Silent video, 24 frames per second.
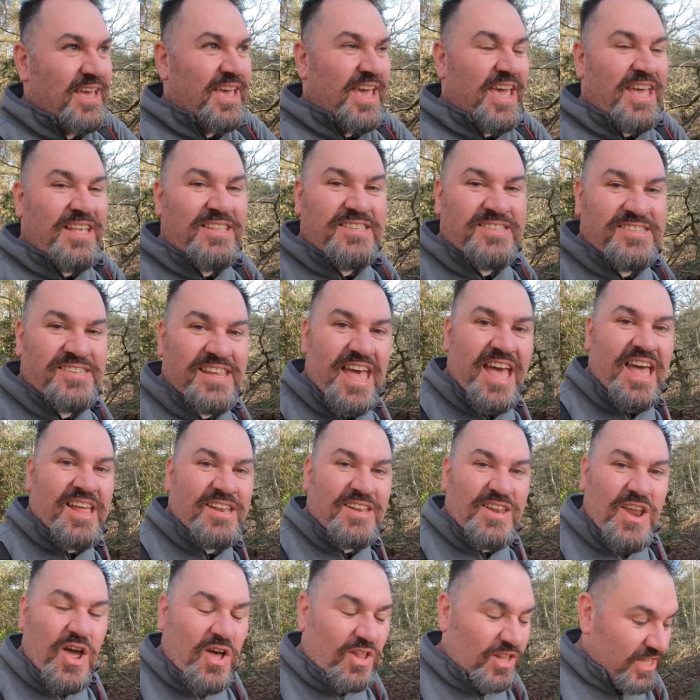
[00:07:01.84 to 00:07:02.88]
Inside
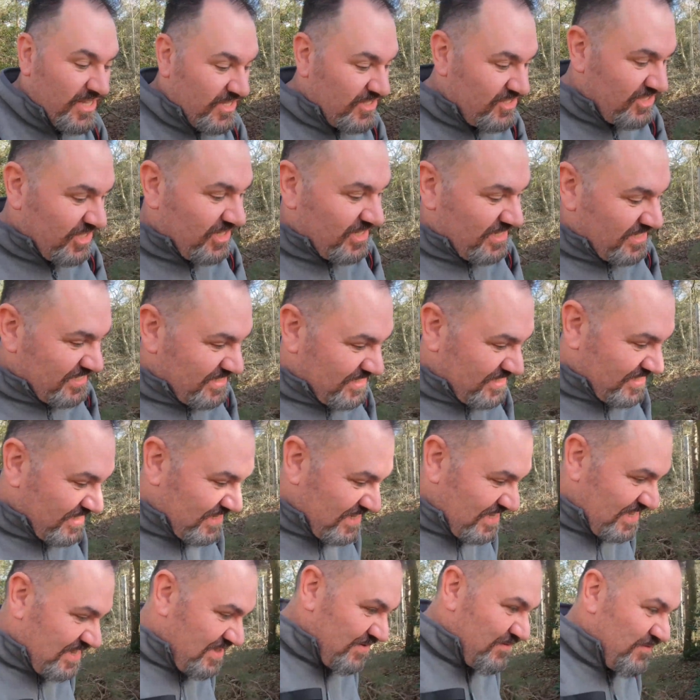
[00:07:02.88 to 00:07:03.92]
knowledge.
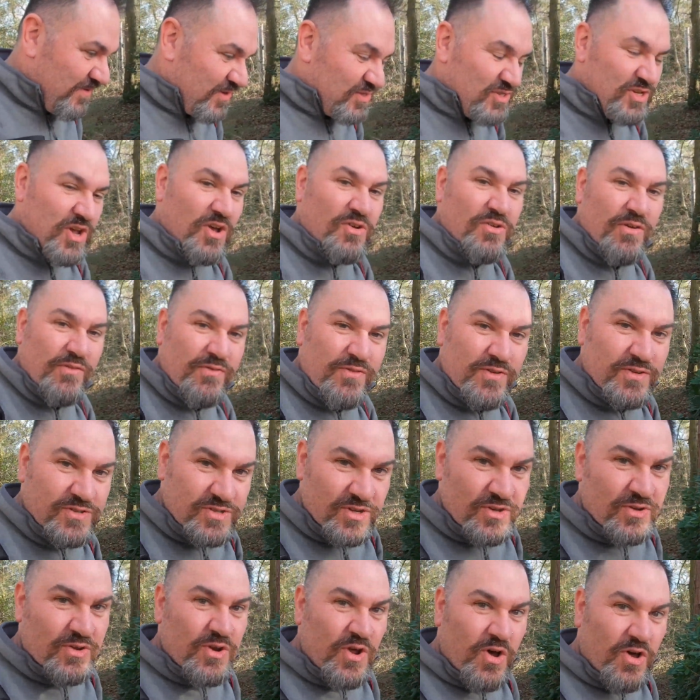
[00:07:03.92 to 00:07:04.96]
Photographers
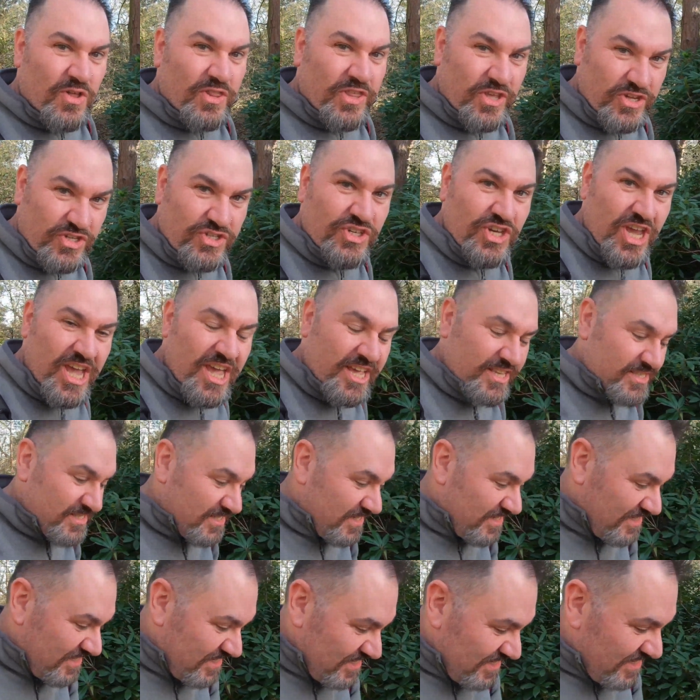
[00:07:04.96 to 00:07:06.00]
who know their shit.
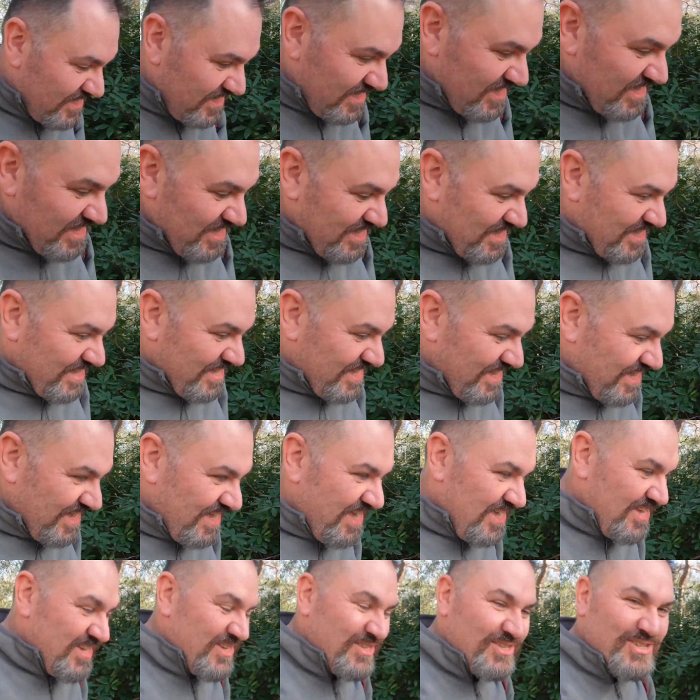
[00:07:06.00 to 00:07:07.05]

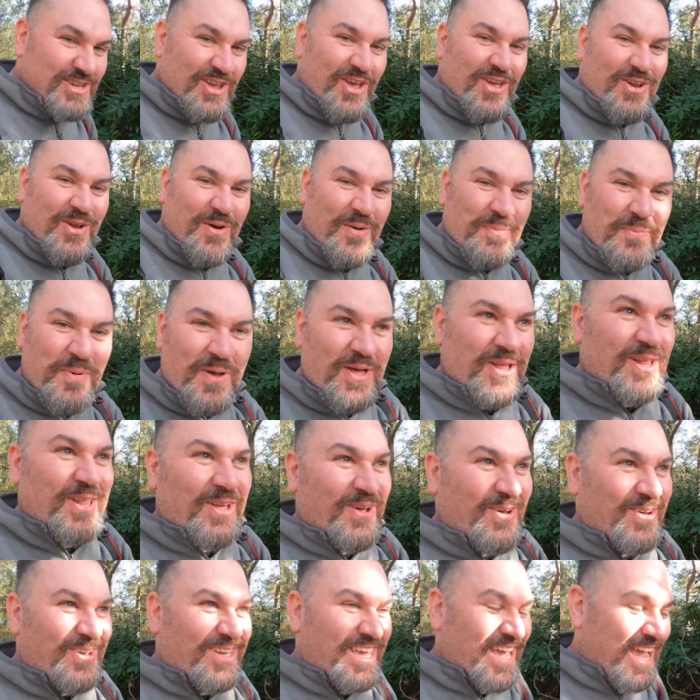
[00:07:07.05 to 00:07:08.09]
You turn up at a
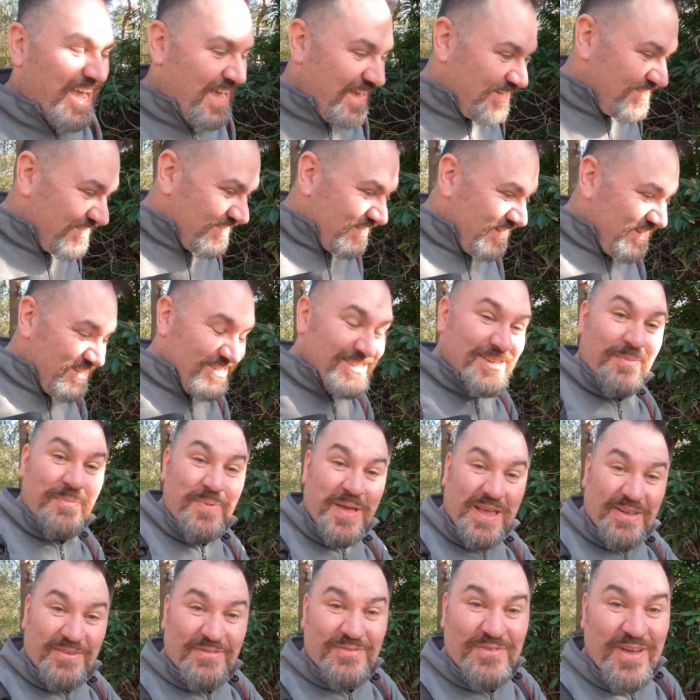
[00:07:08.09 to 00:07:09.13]
location, there's a
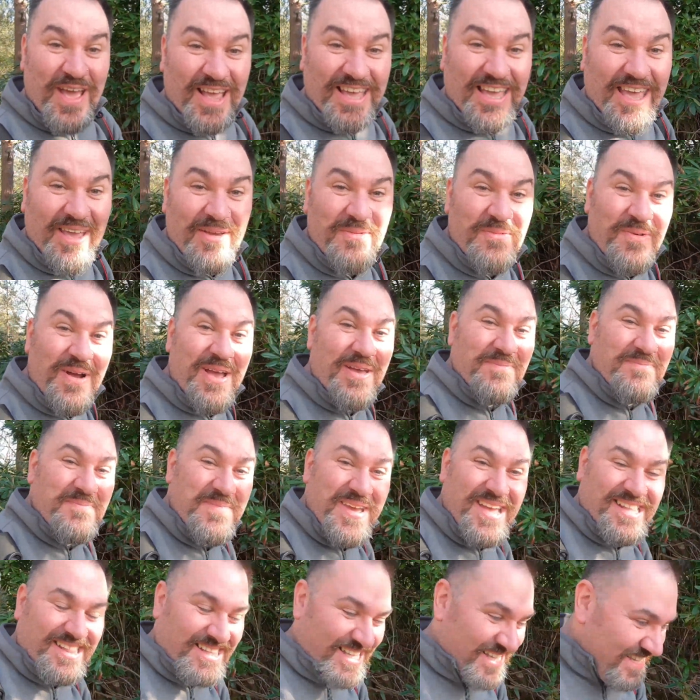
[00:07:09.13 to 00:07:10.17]
big fucking
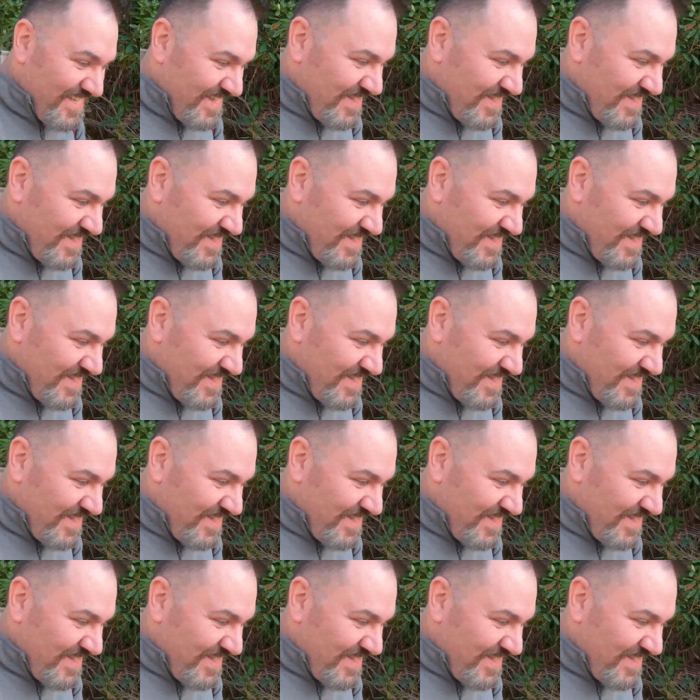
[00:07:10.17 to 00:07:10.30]
windmill.